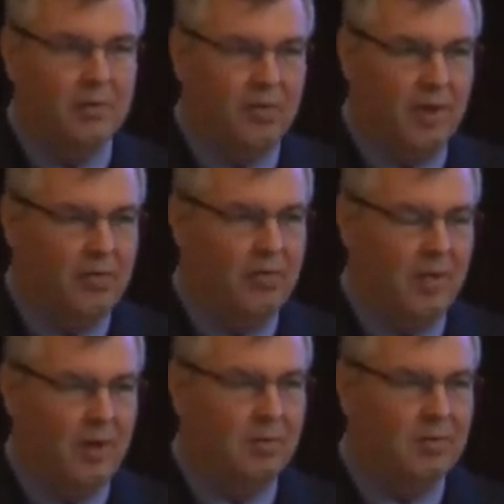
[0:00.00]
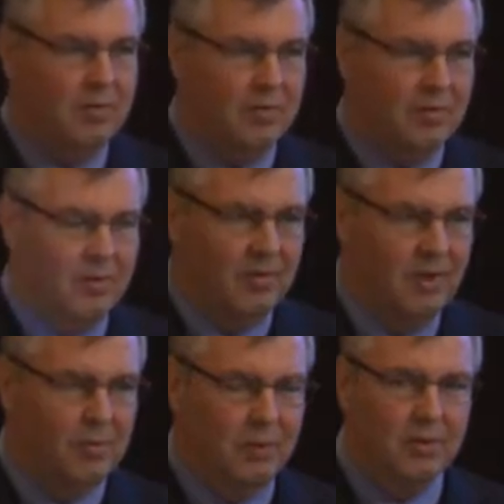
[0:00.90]
5 themes.
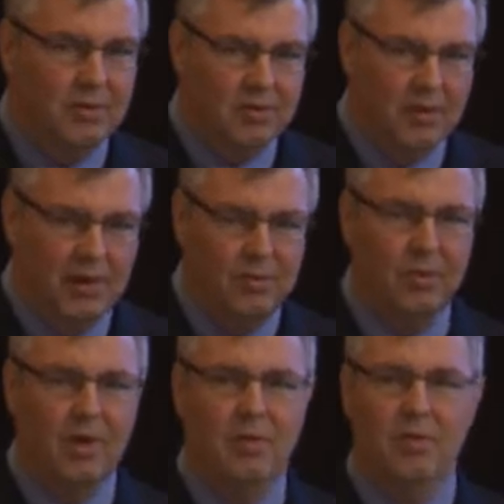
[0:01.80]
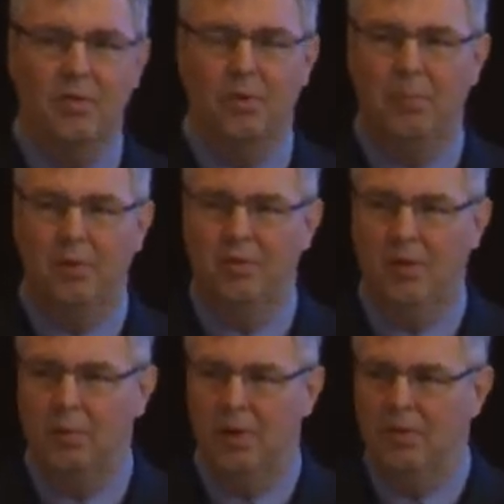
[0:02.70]
These will tie together the topics
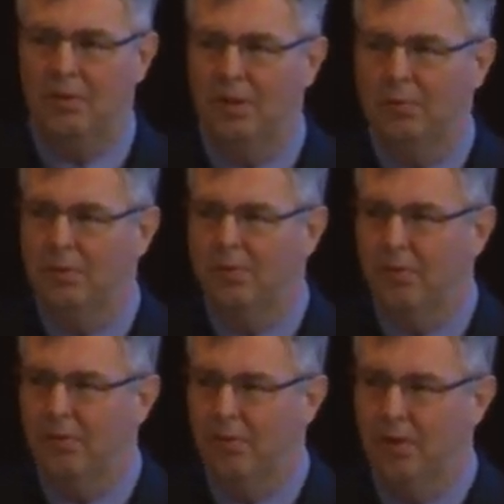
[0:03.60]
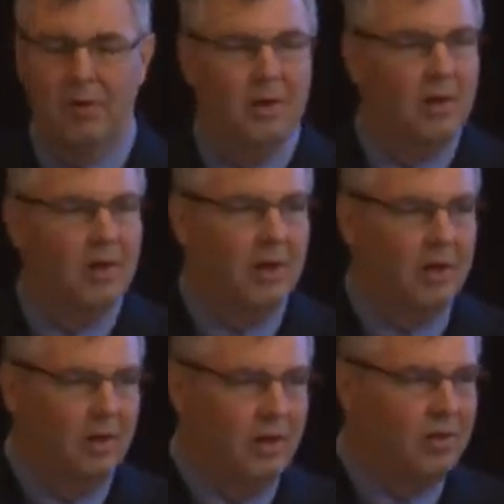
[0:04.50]
that we have dealt with so far
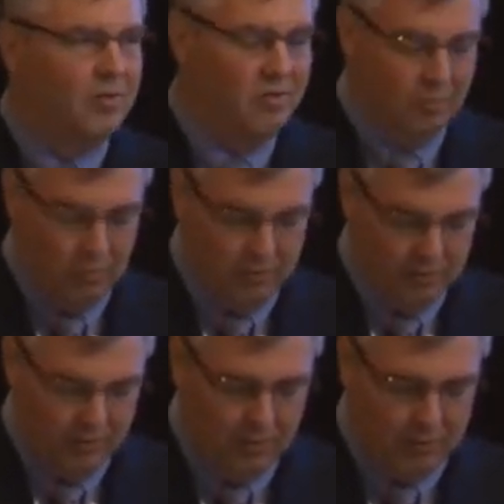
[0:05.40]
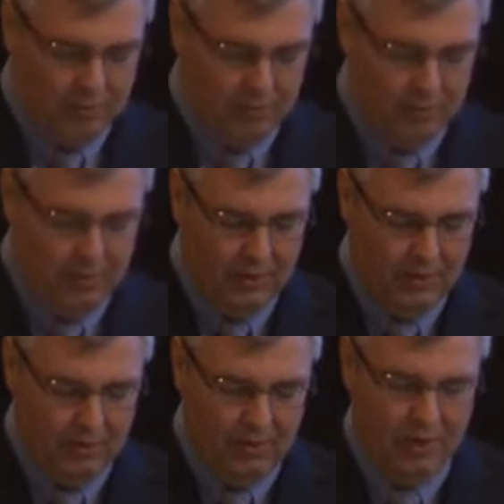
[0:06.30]
and lead us towards a closing
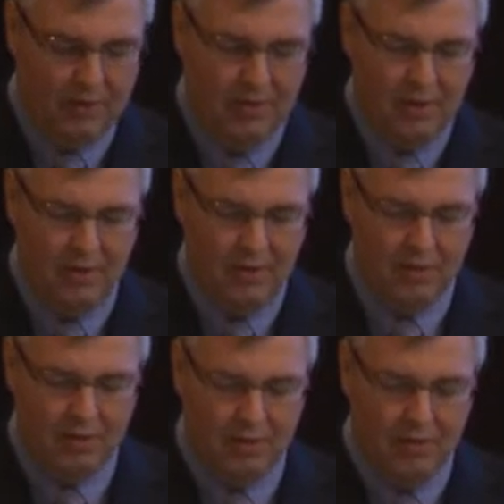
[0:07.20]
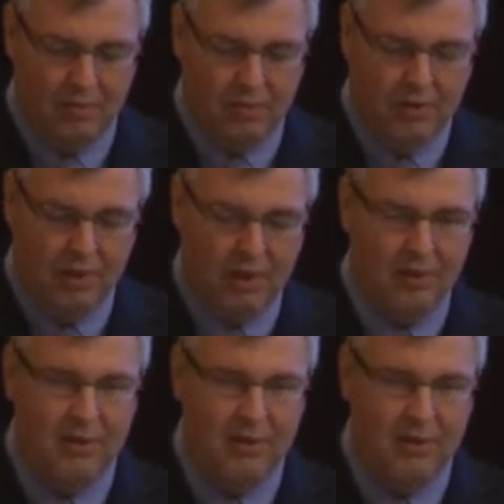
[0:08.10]
plenary at the end of today.